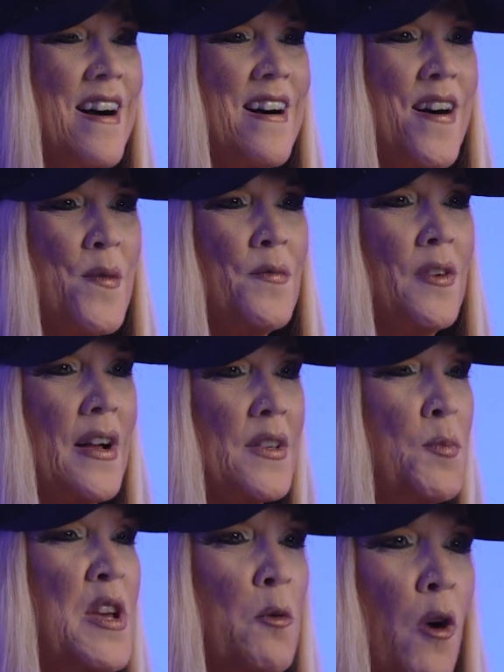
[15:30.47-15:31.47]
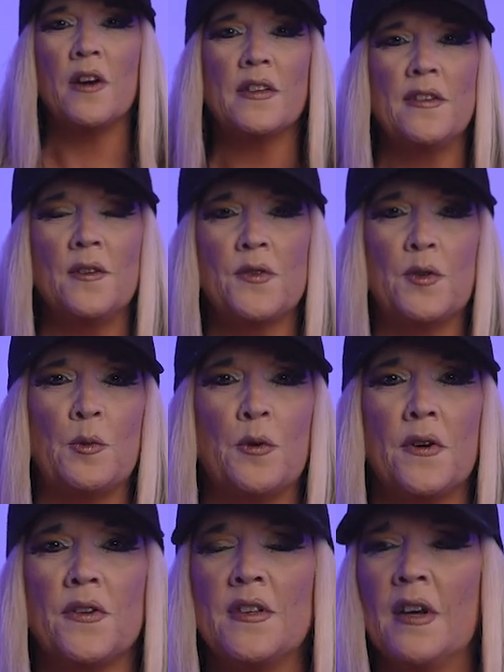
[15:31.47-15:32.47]
Um, as Pete walked in those
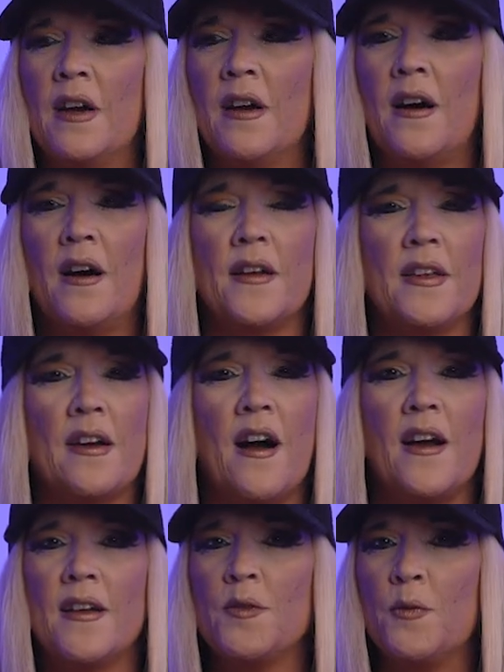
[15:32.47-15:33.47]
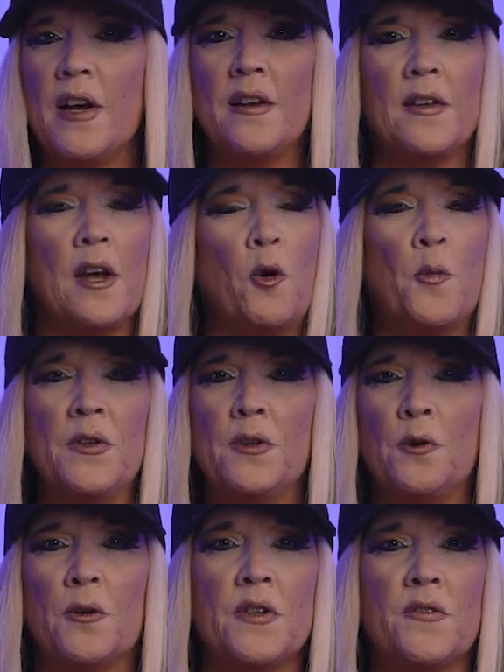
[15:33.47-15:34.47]
doors, uh, the guys went and opened
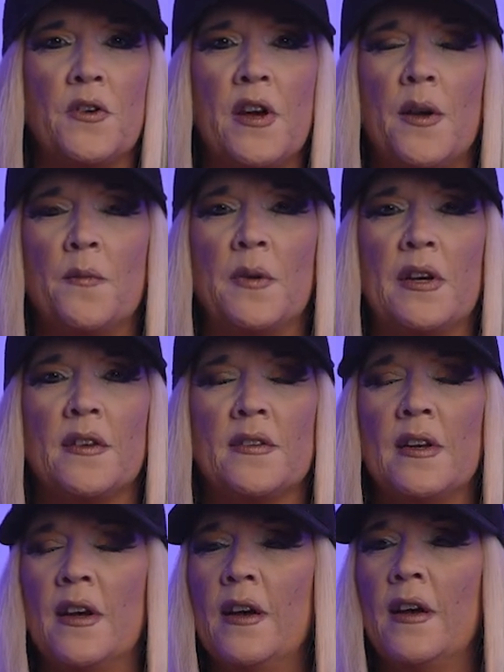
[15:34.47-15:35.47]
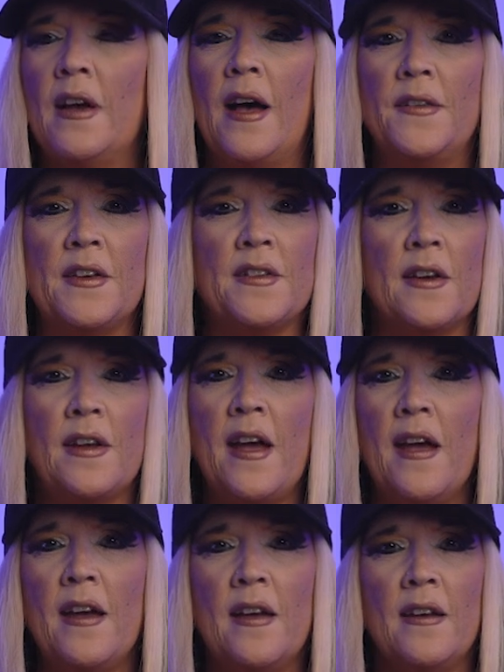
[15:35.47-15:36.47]
the doors for him because, and they said,
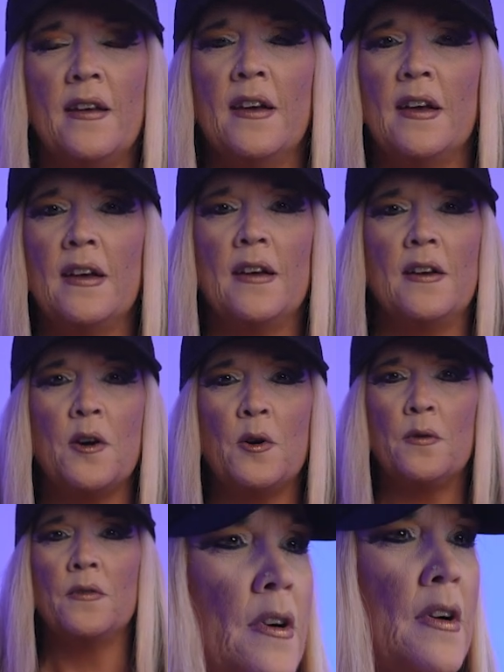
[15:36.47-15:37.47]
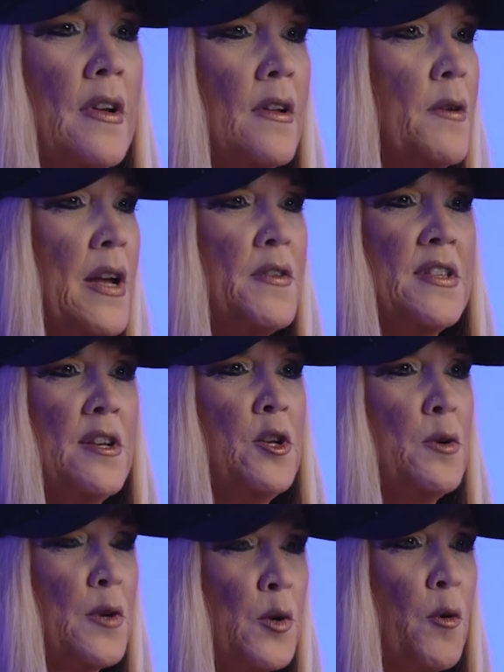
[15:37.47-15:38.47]
hey, you know, we haven't
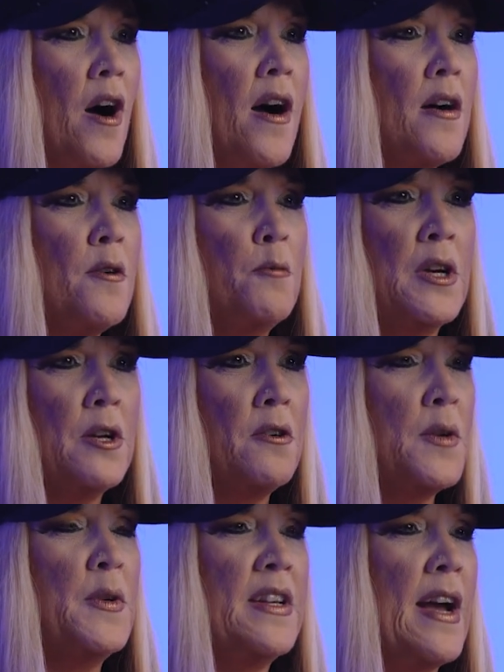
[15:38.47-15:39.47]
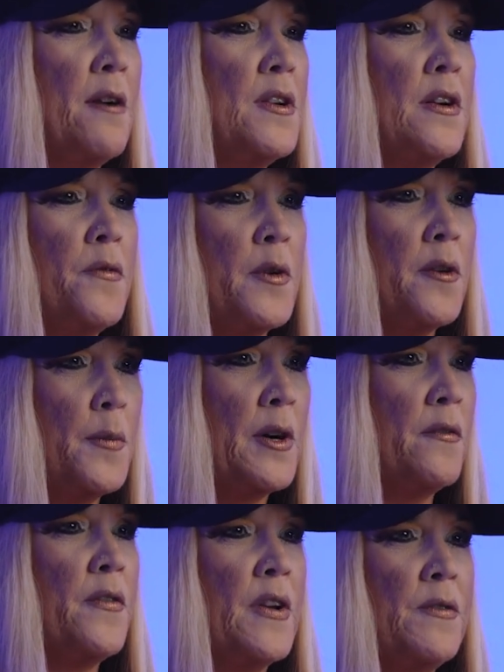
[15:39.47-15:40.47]
seen you in a while. We know you've been down here for
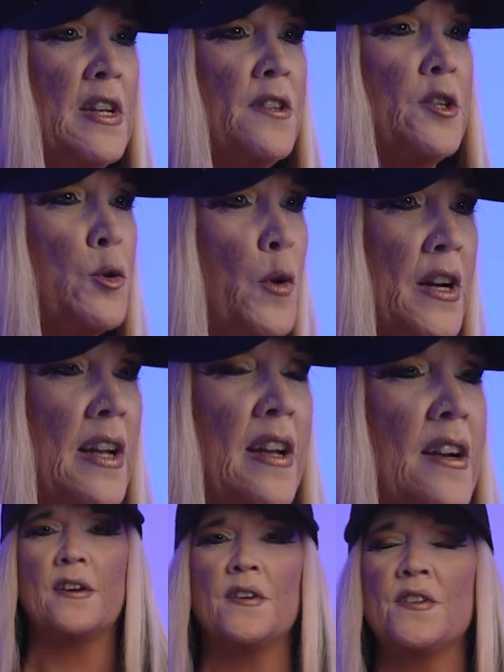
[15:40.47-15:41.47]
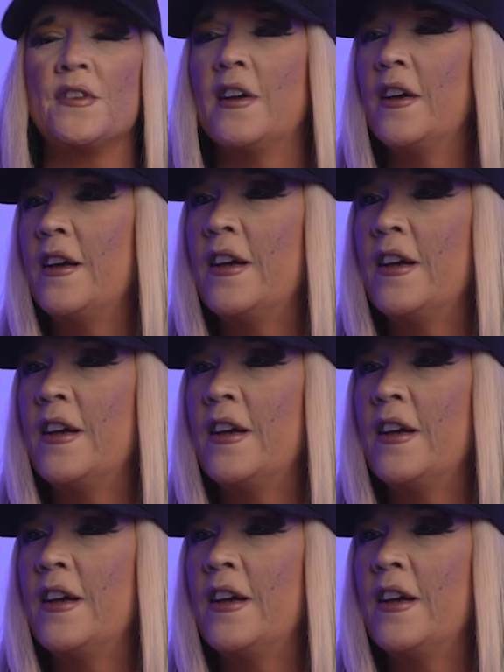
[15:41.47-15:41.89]
about 15 to 20 years.